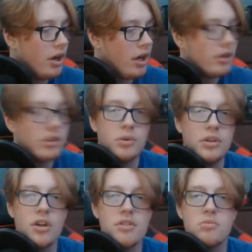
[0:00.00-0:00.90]
I'll do
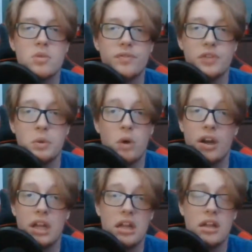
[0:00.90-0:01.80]
another review
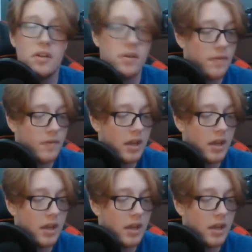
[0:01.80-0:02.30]
on it if